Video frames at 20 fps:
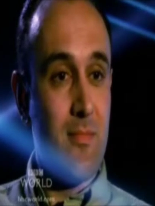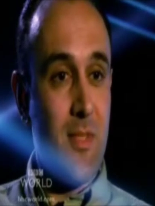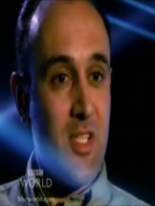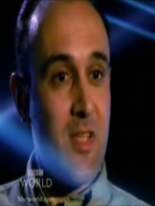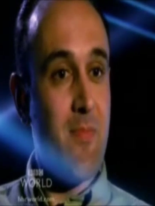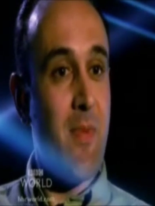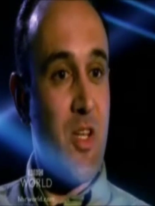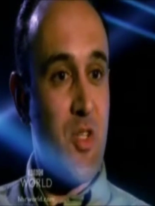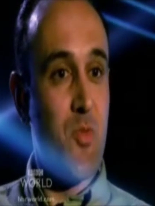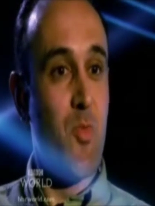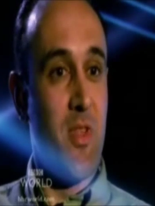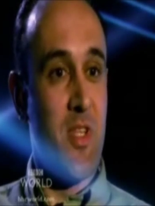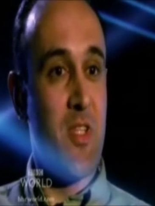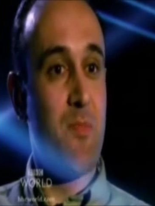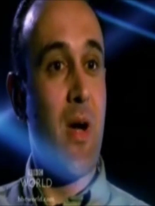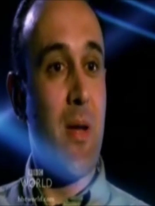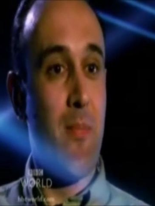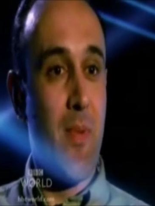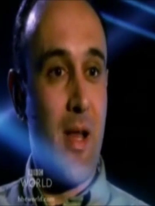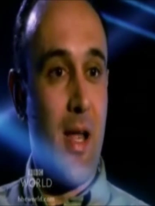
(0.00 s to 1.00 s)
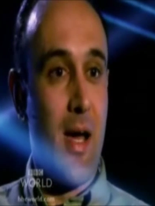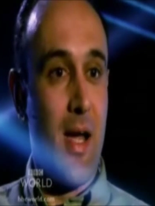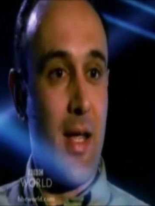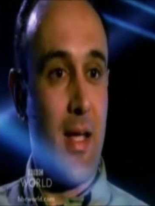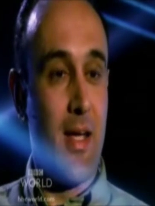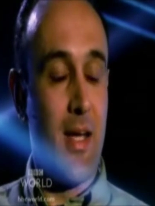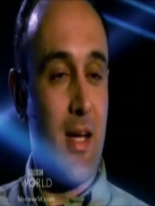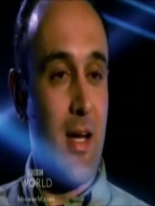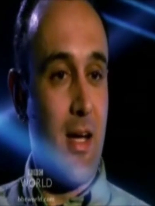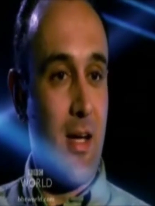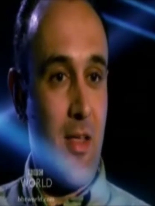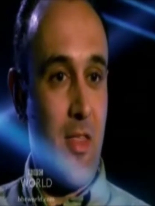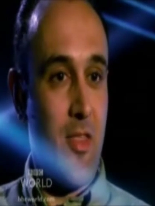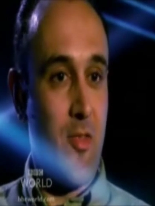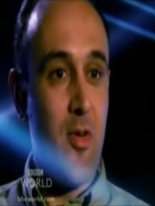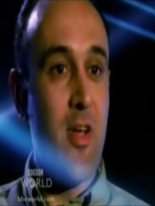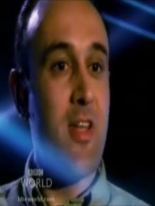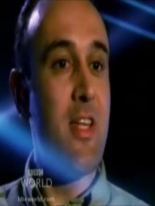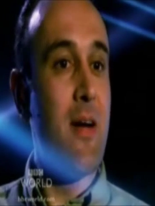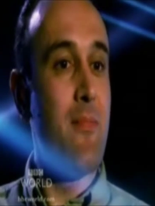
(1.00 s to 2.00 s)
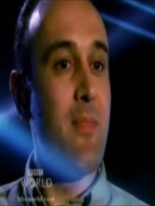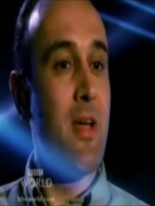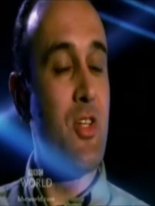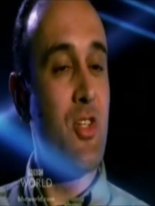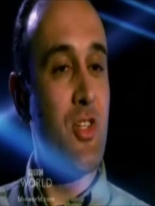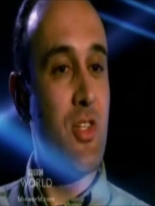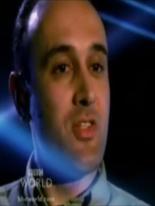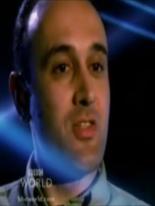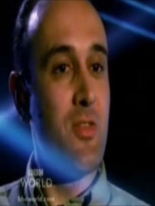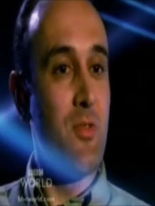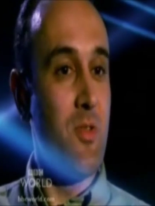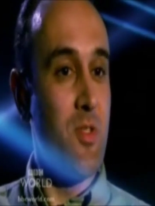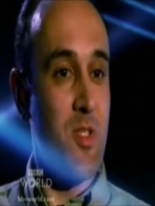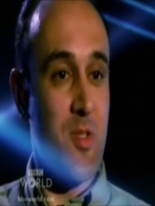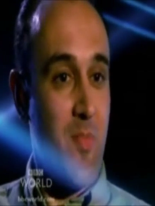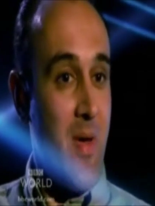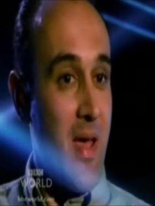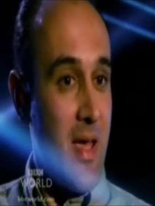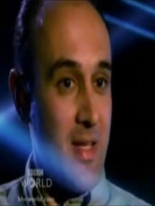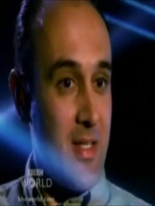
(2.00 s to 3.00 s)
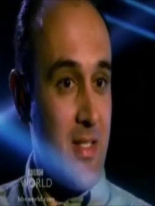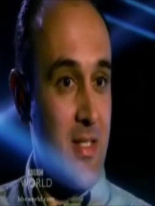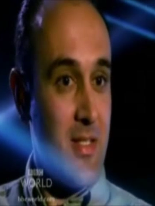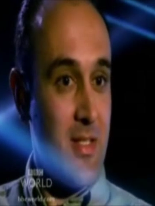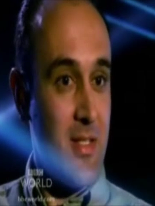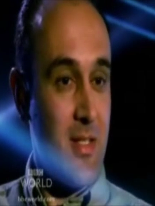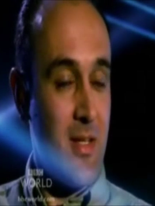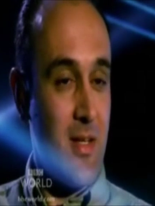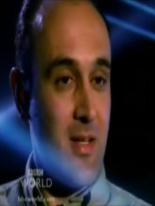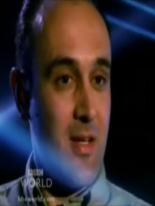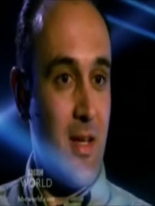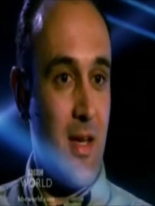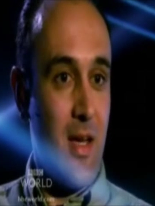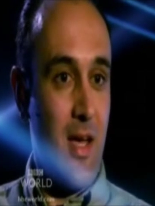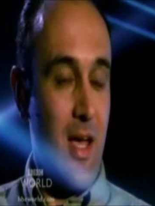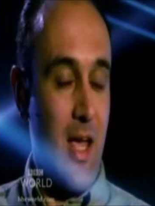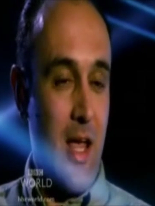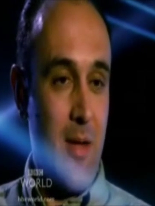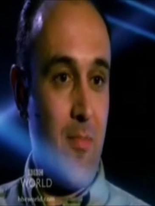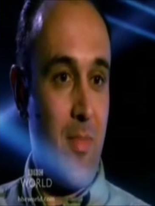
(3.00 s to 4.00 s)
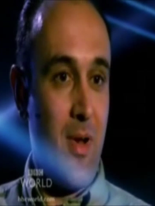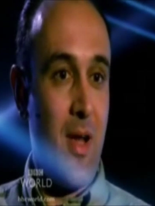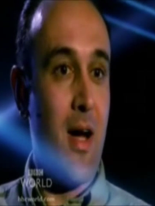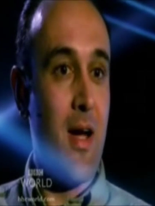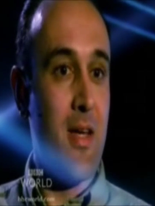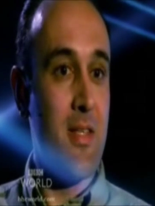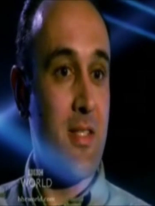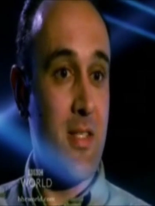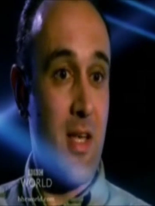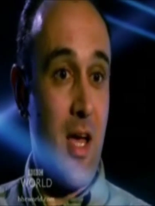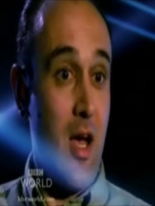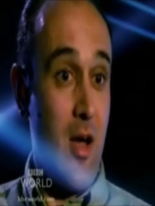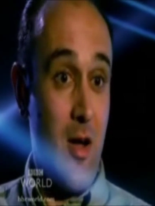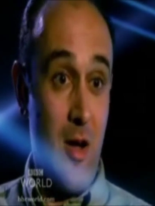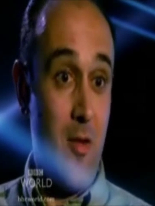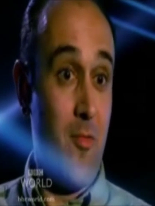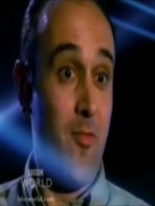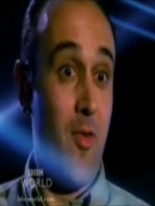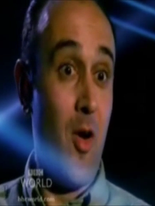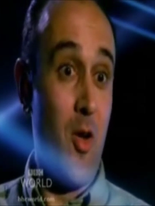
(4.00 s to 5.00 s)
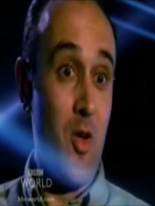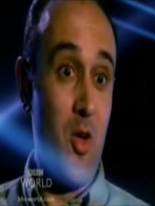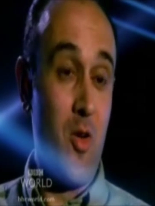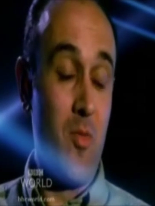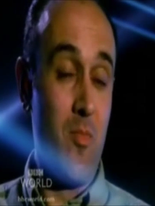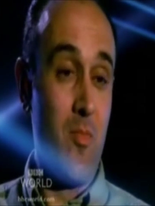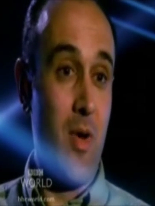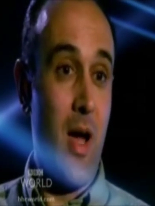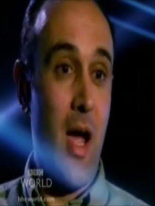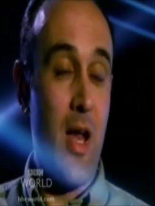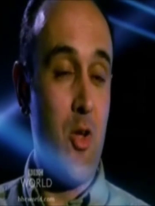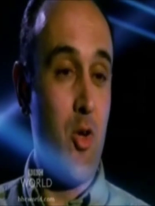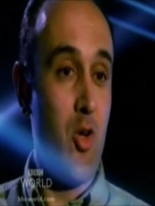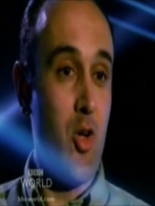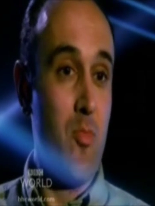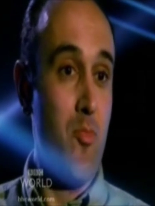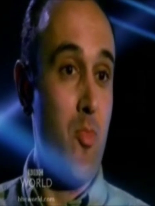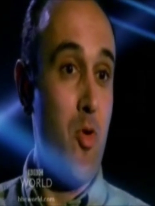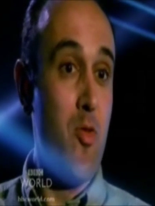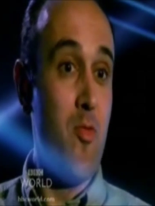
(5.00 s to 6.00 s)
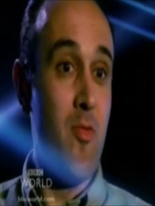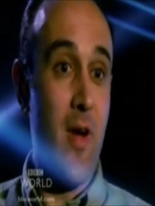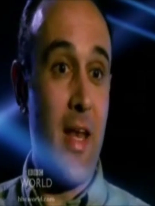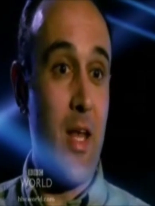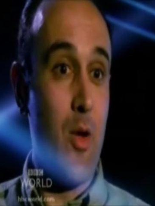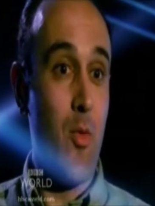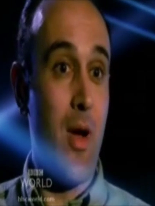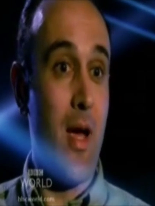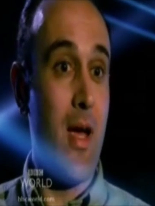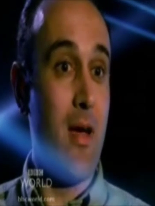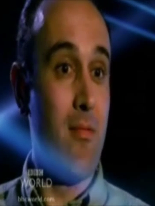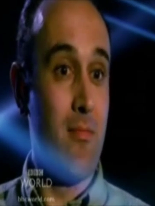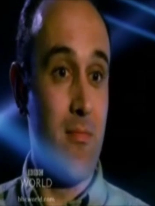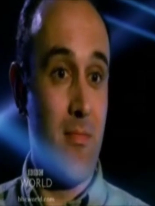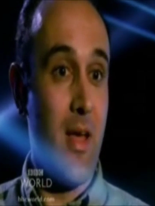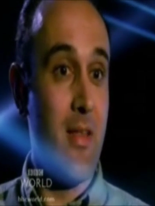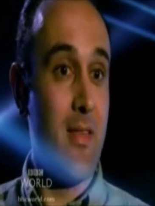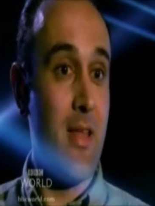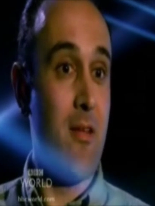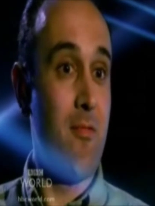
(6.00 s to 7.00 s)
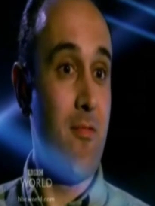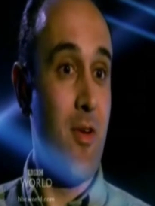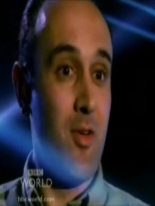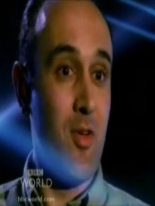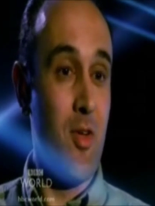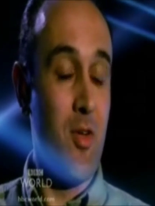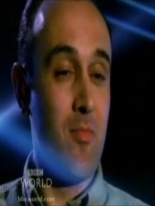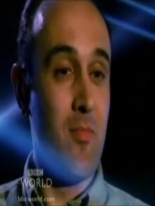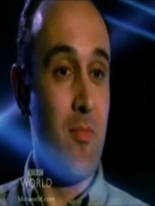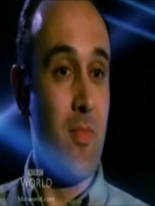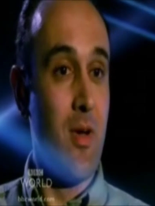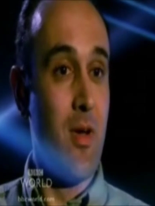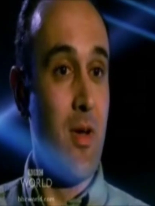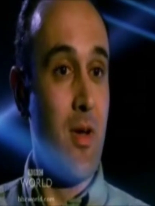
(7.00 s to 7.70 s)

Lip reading: Let's imagine what this might be like. 3-dimensional space implies a volume, and you can move anywhere in that volume.